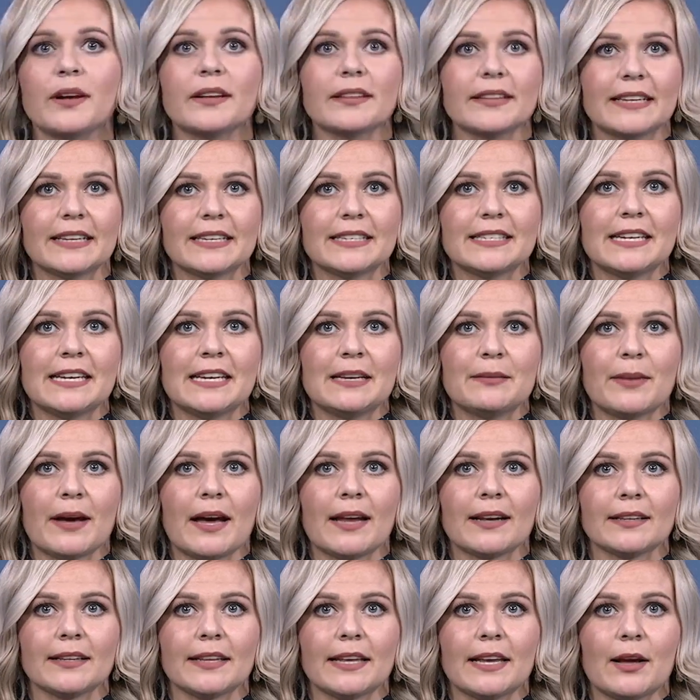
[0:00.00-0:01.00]
Wheeling teen
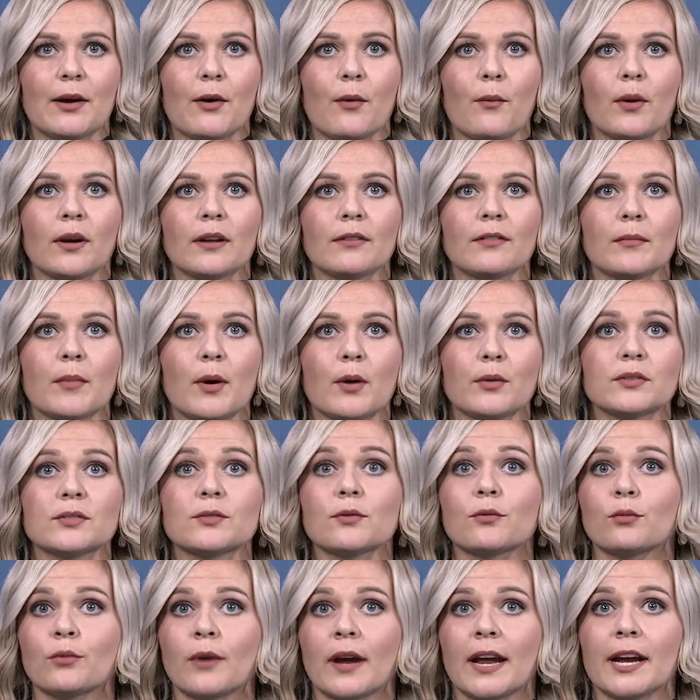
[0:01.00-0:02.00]
battling one of the
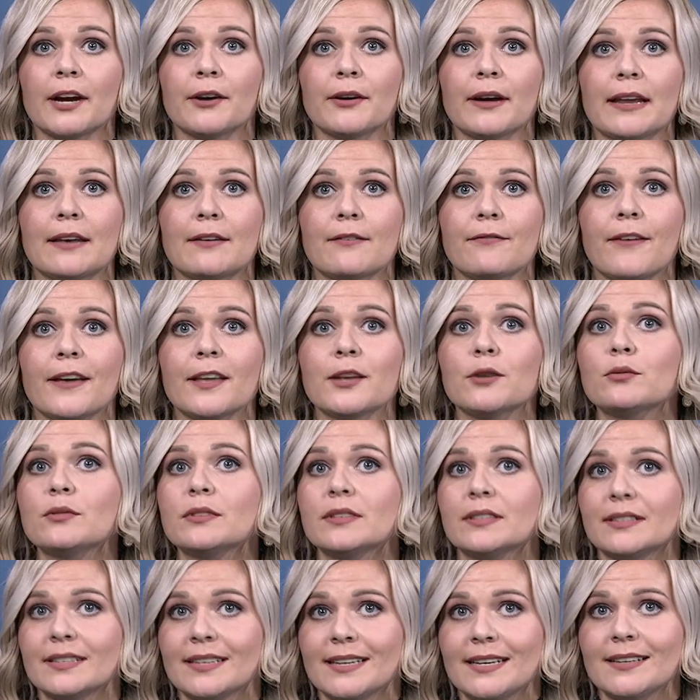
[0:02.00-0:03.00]
most rare and fatal
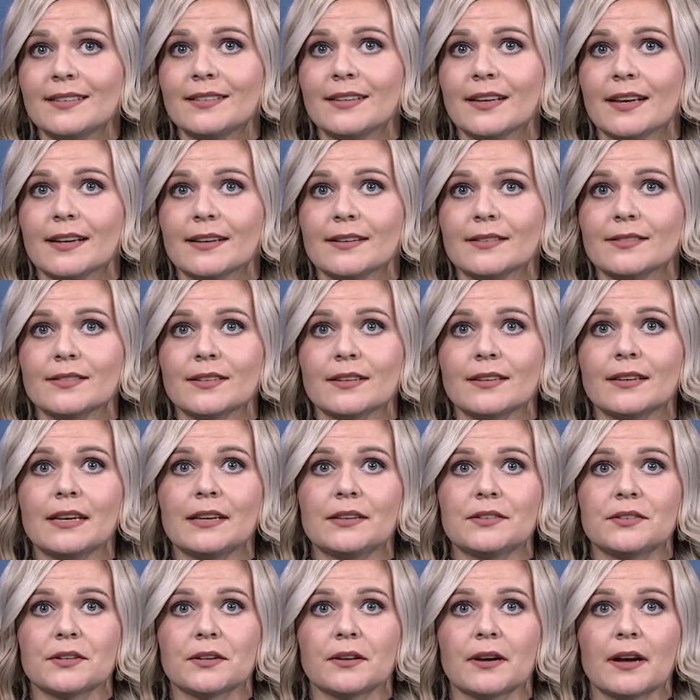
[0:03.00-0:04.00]
diseases
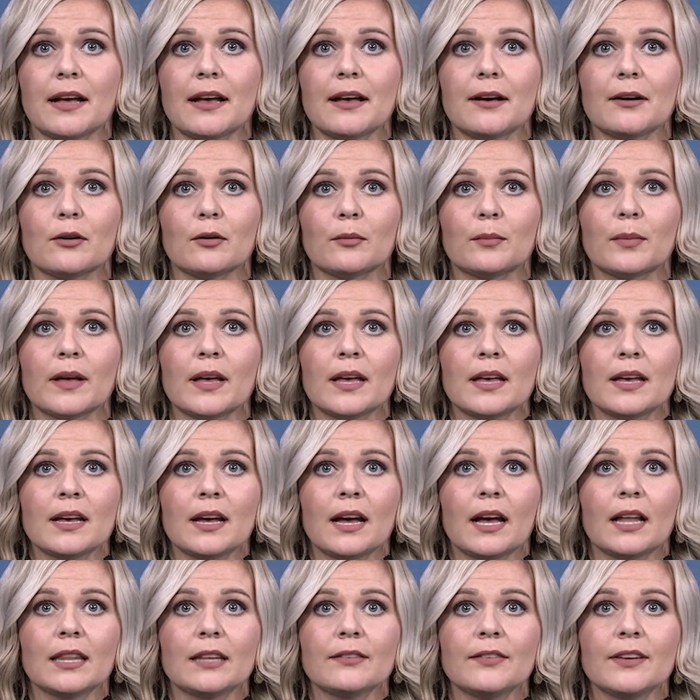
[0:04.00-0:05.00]
needs your help.
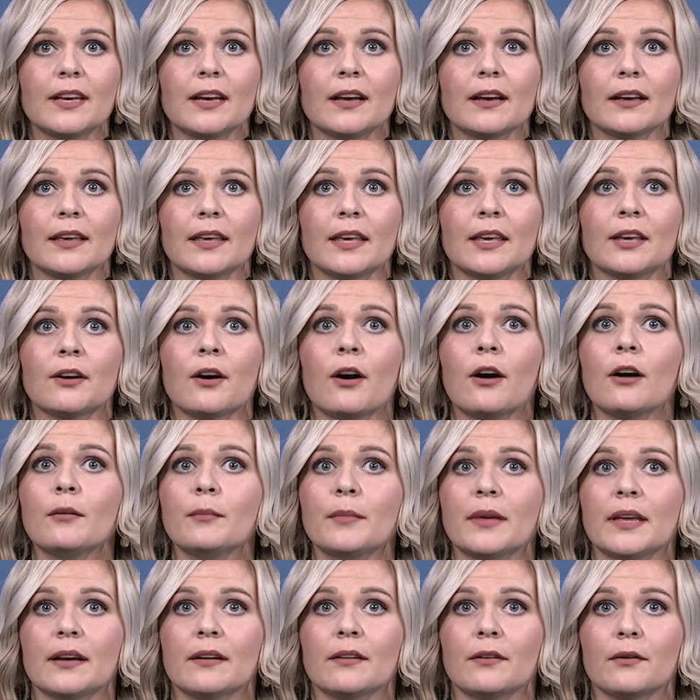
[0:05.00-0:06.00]
Olivia
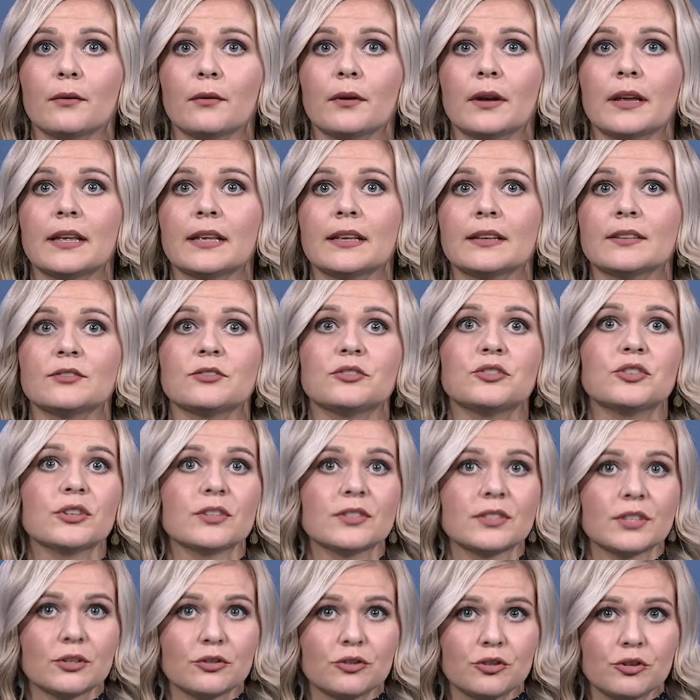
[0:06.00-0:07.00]
Kikarmio is
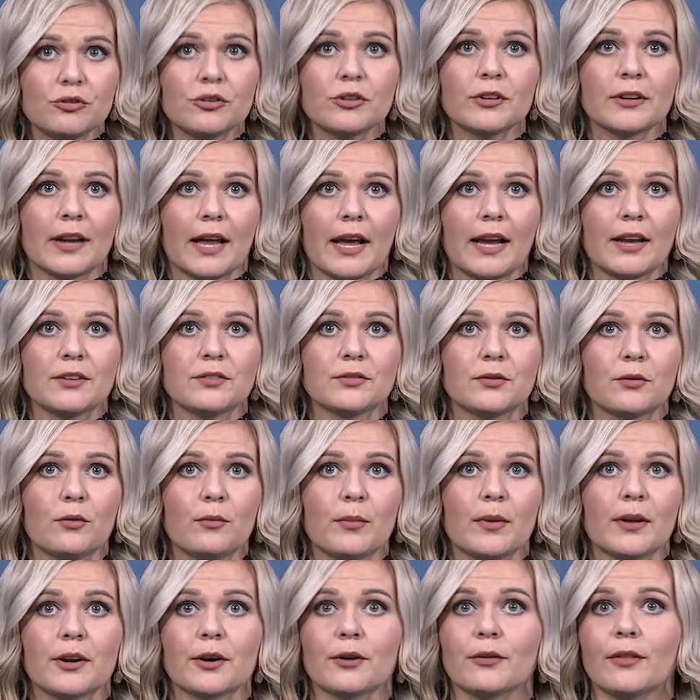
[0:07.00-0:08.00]
just a junior in high
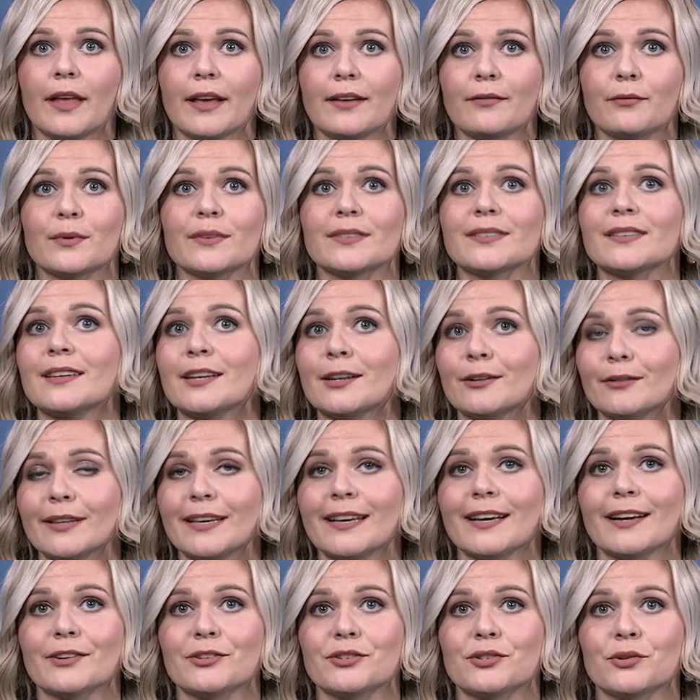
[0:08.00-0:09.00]
school, but her life was
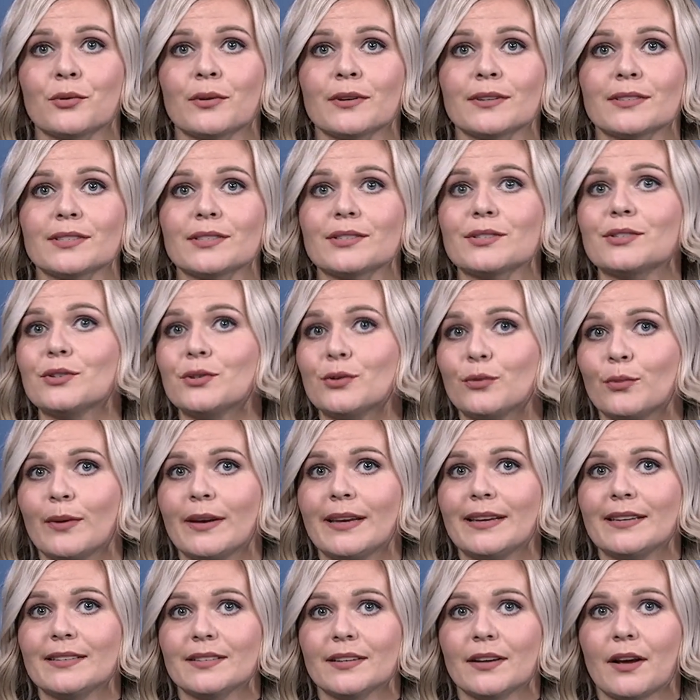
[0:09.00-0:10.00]
nearly cut short two
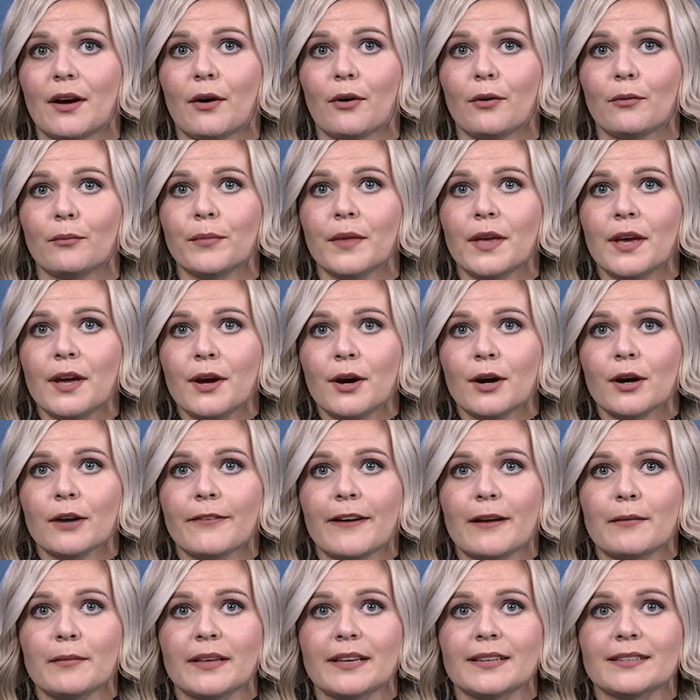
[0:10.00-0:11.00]
weeks ago.
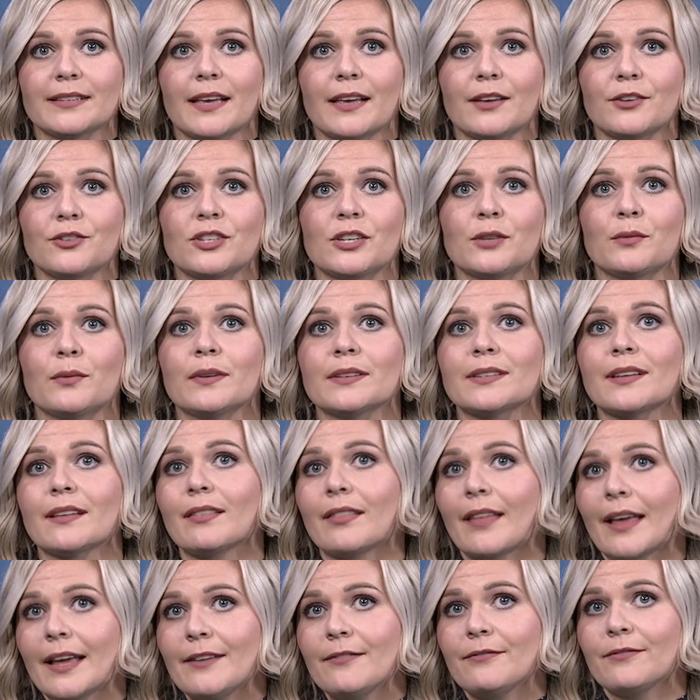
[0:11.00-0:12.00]
Her family says she was
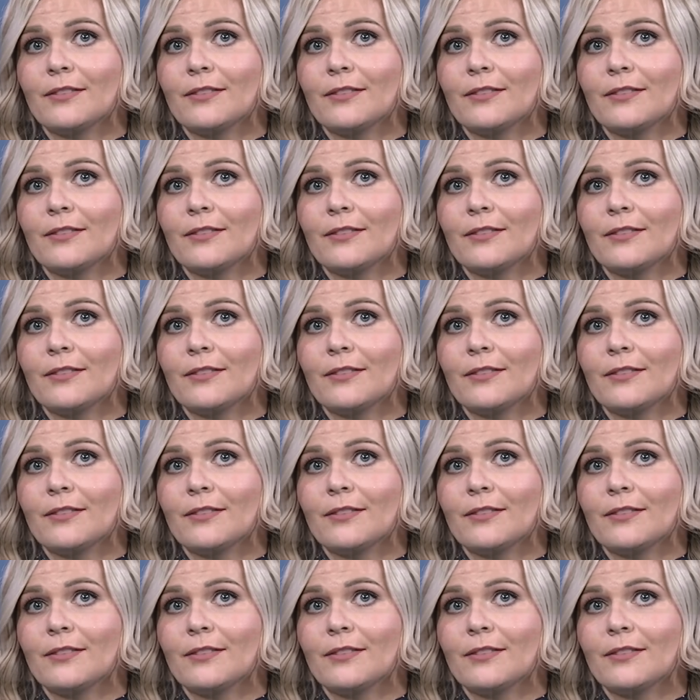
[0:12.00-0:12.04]
life